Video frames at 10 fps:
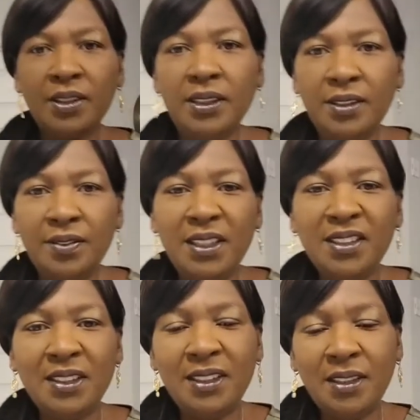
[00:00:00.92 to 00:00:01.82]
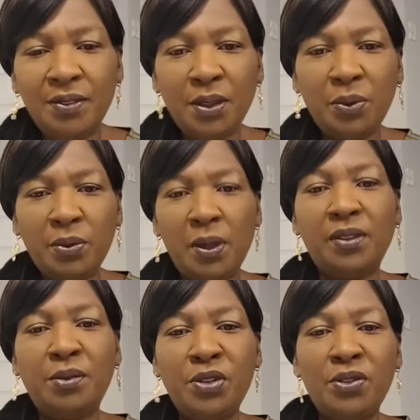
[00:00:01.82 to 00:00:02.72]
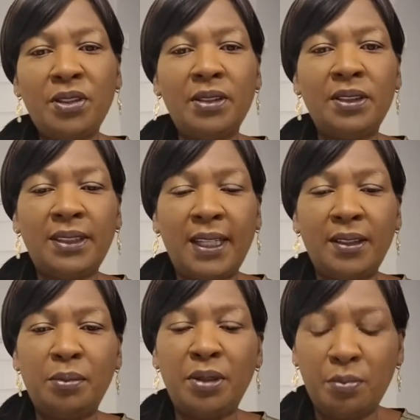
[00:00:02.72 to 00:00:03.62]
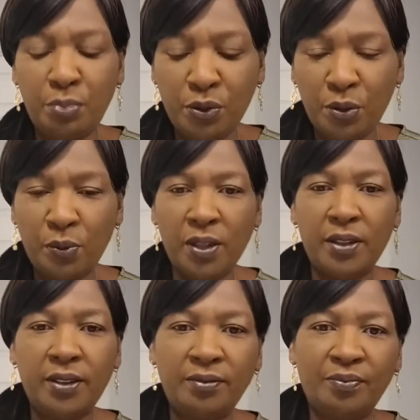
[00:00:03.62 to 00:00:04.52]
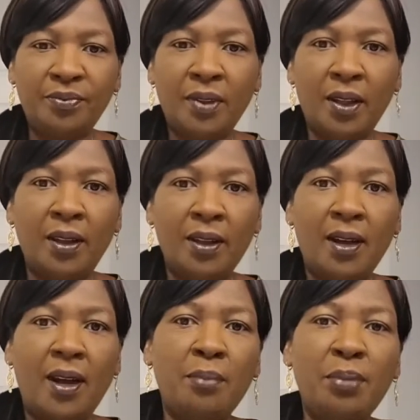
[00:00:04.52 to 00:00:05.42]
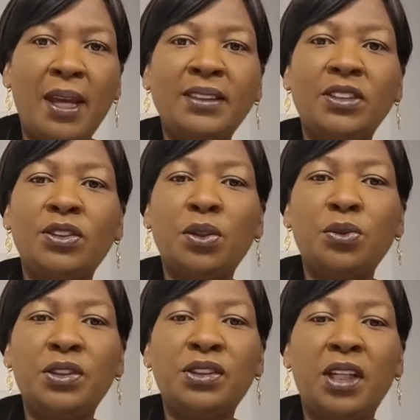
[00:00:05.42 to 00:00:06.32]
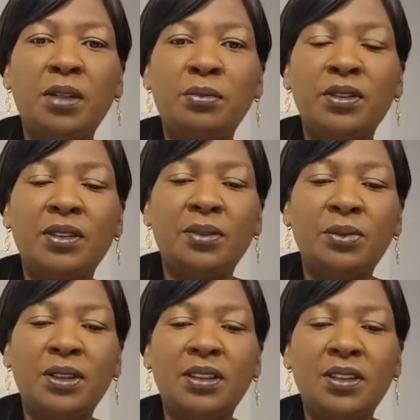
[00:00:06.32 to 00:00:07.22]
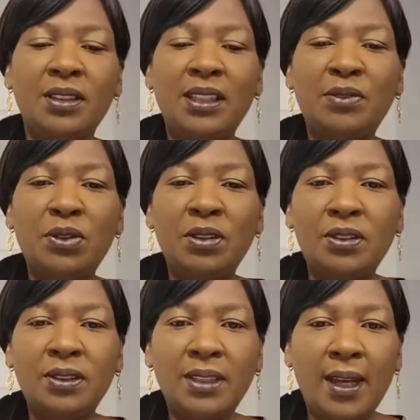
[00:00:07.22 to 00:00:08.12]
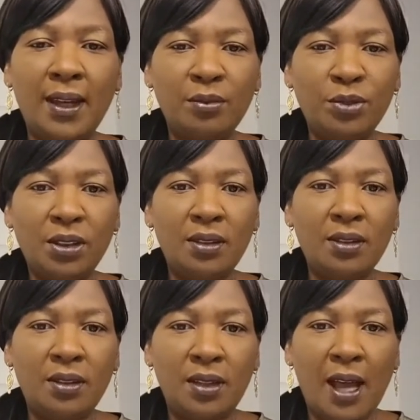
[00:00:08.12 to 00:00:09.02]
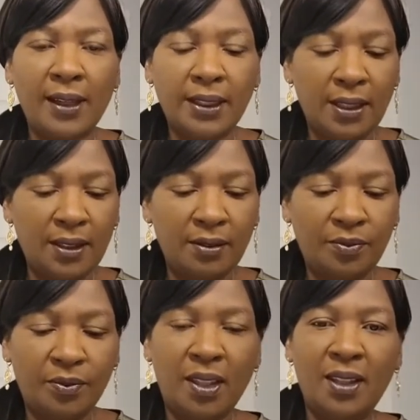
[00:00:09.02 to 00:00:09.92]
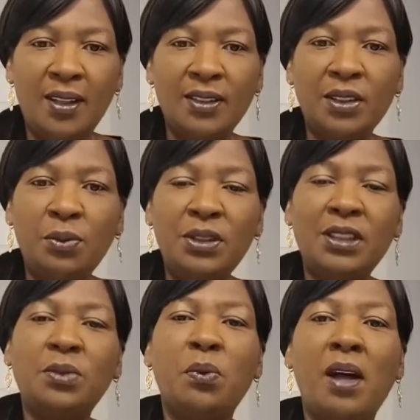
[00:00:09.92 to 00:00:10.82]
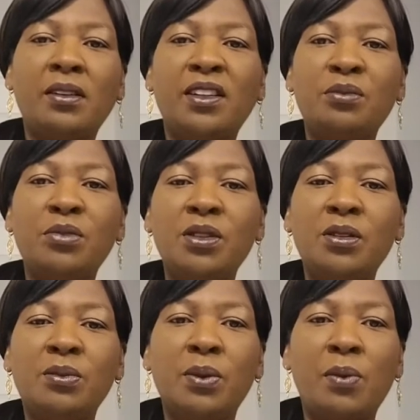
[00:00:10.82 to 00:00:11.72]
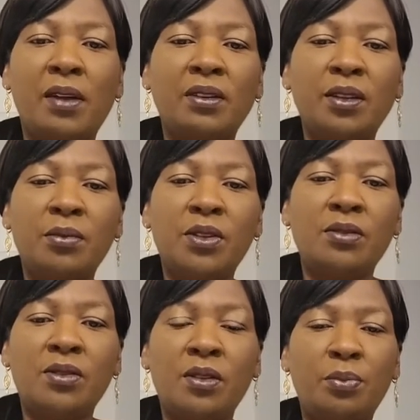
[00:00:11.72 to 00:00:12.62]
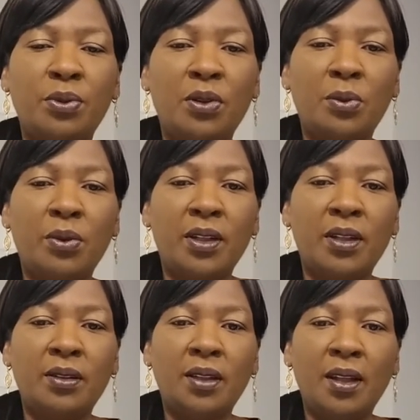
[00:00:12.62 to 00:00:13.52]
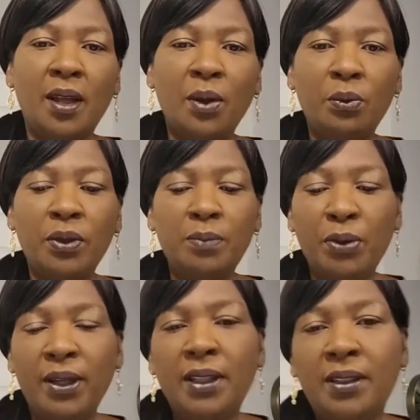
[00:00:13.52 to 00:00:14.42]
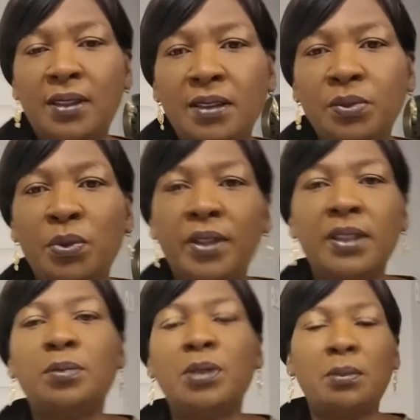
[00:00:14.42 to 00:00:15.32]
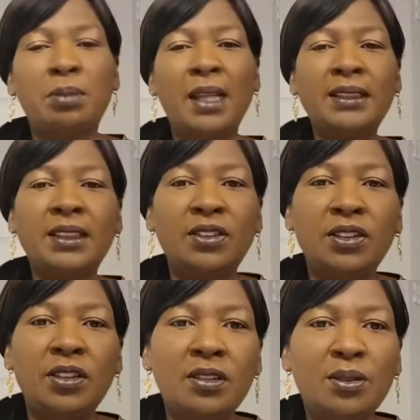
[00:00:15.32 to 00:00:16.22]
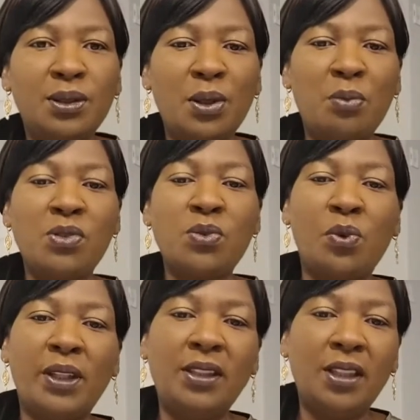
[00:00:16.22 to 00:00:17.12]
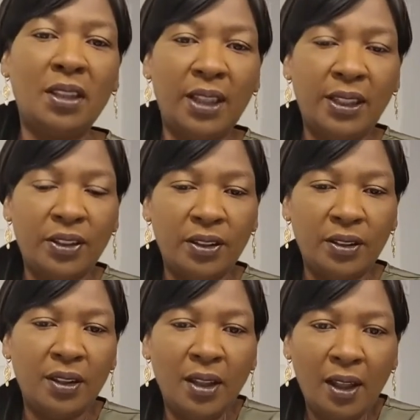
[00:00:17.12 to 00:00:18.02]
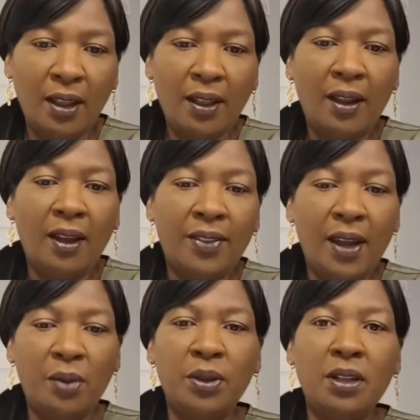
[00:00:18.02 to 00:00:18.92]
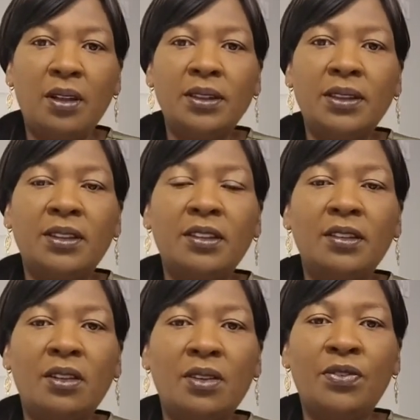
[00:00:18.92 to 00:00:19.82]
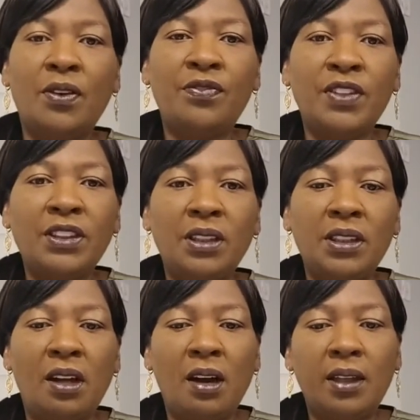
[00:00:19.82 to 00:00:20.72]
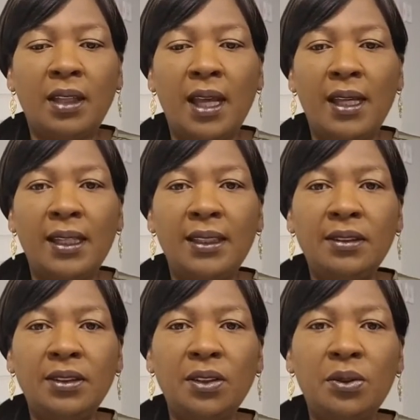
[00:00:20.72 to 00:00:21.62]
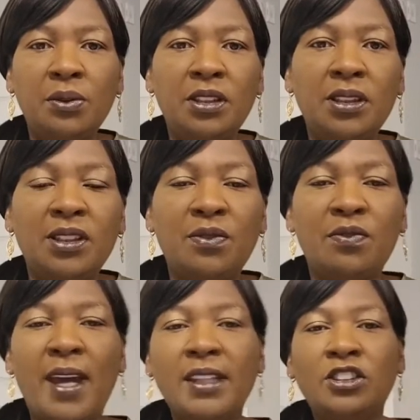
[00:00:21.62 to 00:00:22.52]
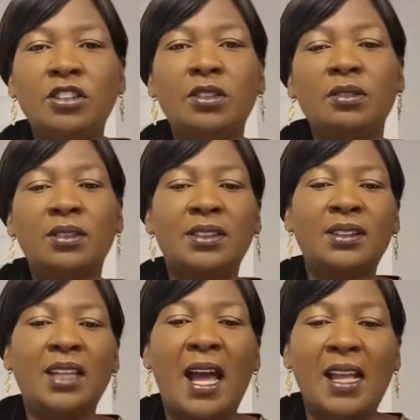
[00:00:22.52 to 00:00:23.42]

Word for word: Good evening. Good evening. We welcome you to Standard Bearer Pure Word. I'm Pastor Sonia Chambers, and we're just going to give you a little time to log in. So we just welcome you. We welcome you to the Pure Word. We pray that this word has been a blessing to you. It's almost one year later that we are still officially online. So we just invite you. Just